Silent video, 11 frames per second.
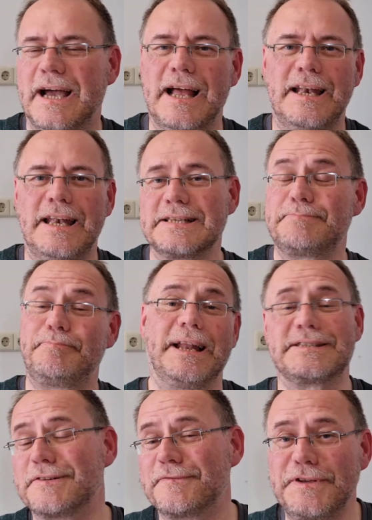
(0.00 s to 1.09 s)
a less
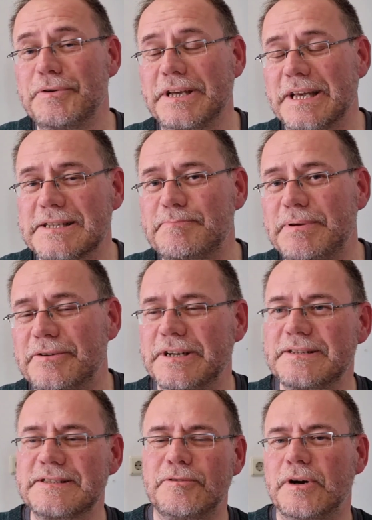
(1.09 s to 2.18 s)
pleasant viewing
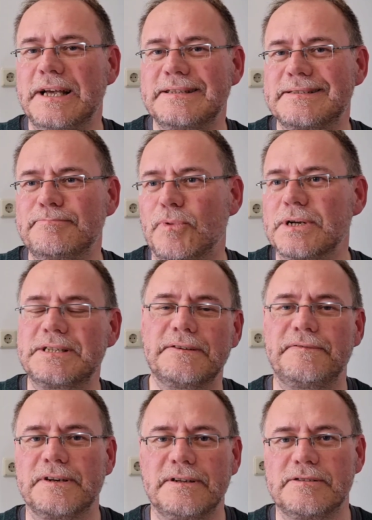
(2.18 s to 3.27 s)
experience, or it's more
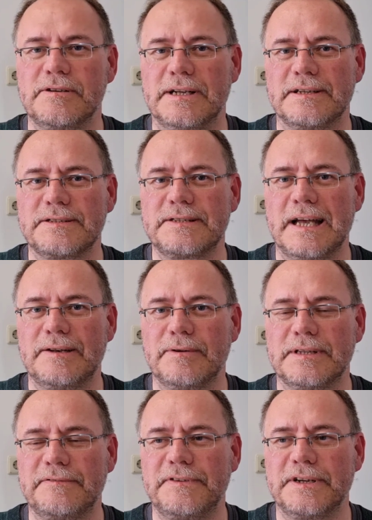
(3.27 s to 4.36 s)
difficult to understand what
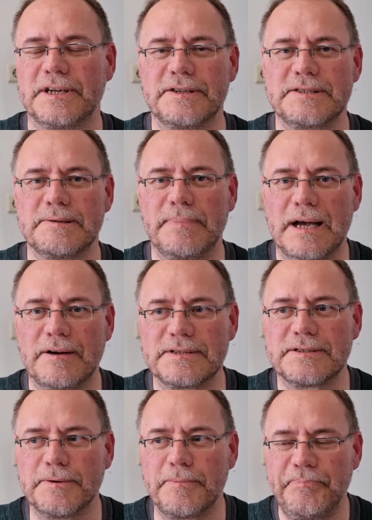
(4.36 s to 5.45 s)
that figure is about.
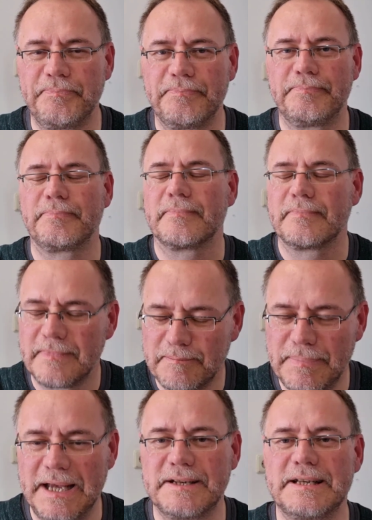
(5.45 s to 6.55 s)
So
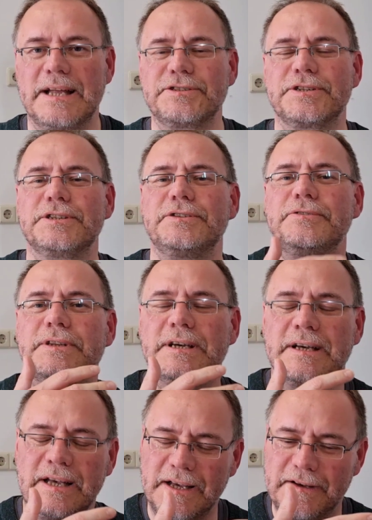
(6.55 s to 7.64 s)
pay attention to
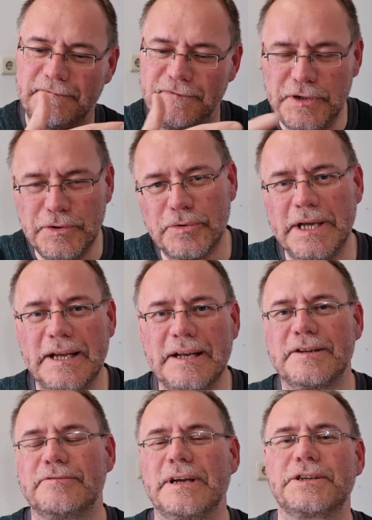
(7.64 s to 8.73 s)
the viewing
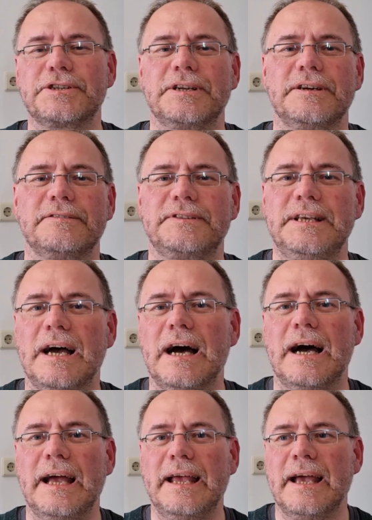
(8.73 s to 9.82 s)
direction of the
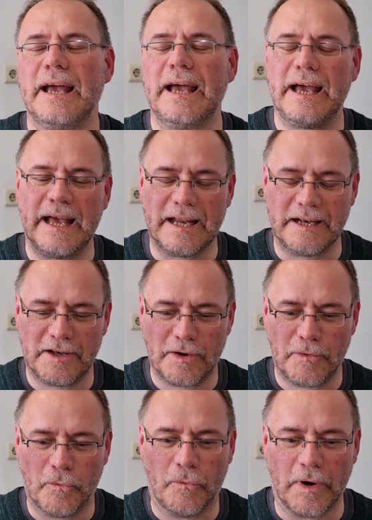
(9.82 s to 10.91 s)
eye and
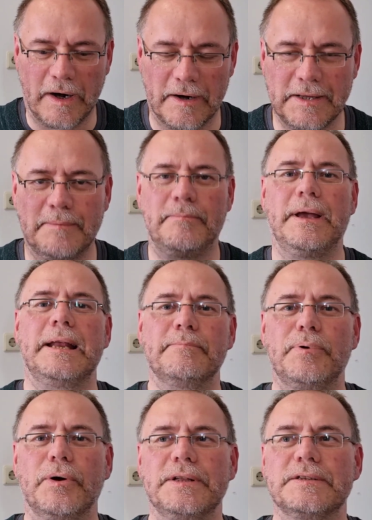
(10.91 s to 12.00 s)
where are the main
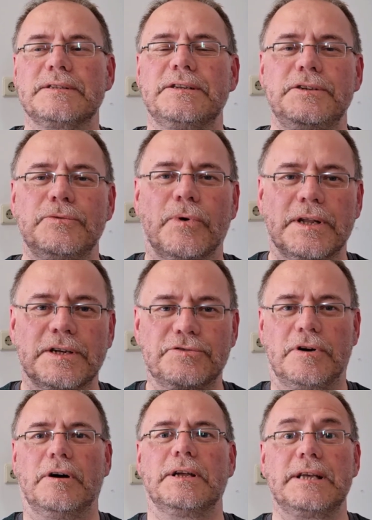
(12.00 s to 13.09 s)
points that you want to
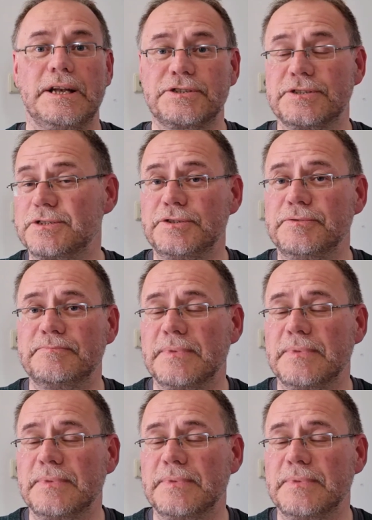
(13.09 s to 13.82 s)
draw attention to,